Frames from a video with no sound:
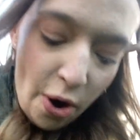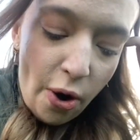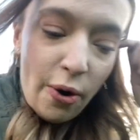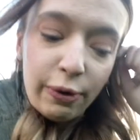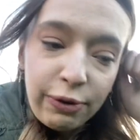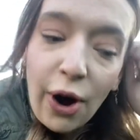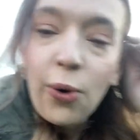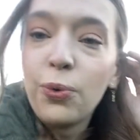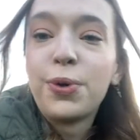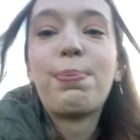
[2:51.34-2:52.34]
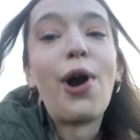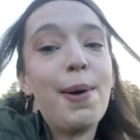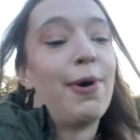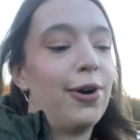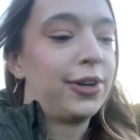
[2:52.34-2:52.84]
of old
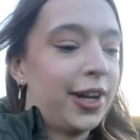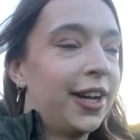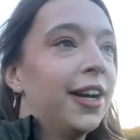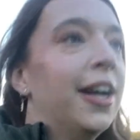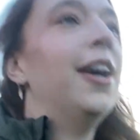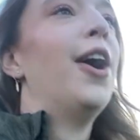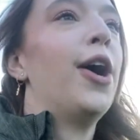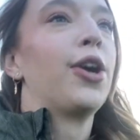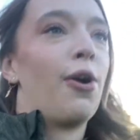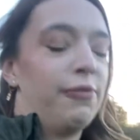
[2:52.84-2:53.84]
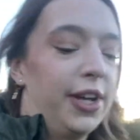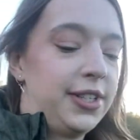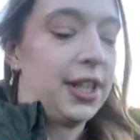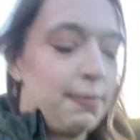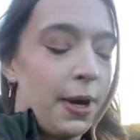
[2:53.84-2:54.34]
Primark Converse
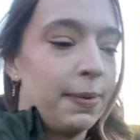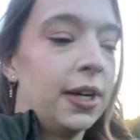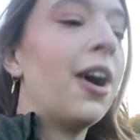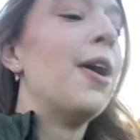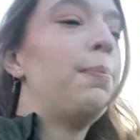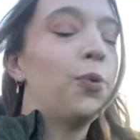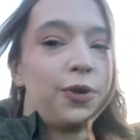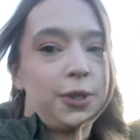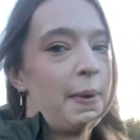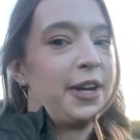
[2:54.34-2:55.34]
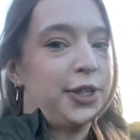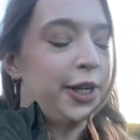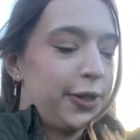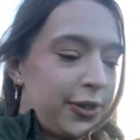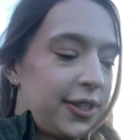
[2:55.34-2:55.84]
at the moment. I bought the spare
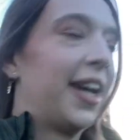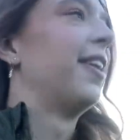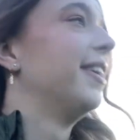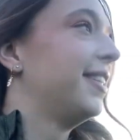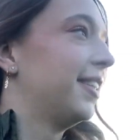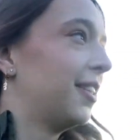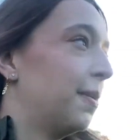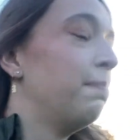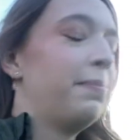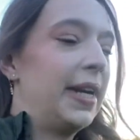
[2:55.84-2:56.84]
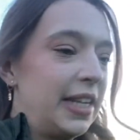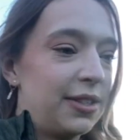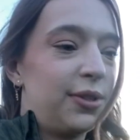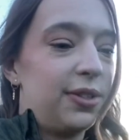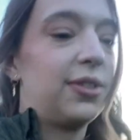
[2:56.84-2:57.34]
shoes, and I did mean
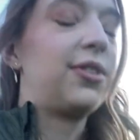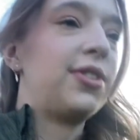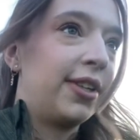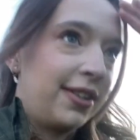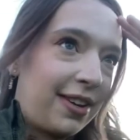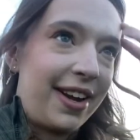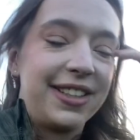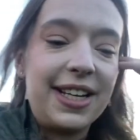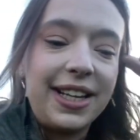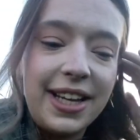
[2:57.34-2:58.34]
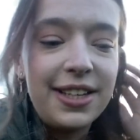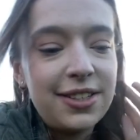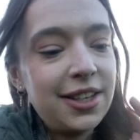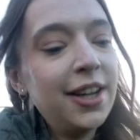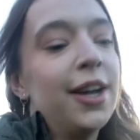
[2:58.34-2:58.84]
to like take
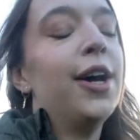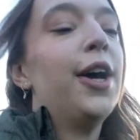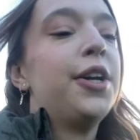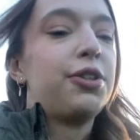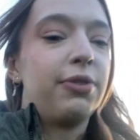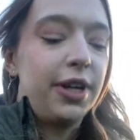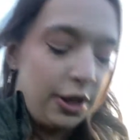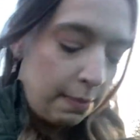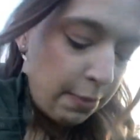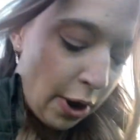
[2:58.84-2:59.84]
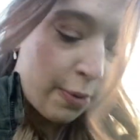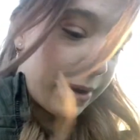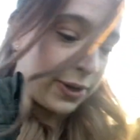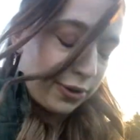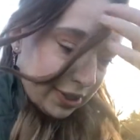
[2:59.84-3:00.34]
these to ruin them, but oh my
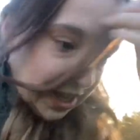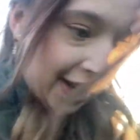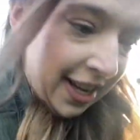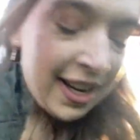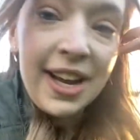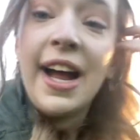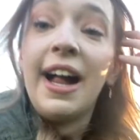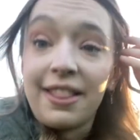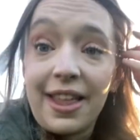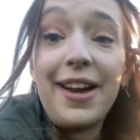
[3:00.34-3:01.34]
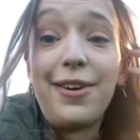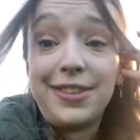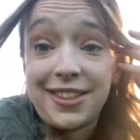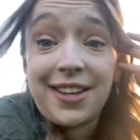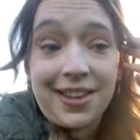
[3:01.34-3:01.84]
god, they are
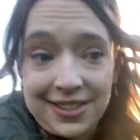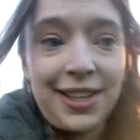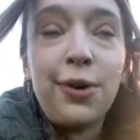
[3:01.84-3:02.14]
disgusting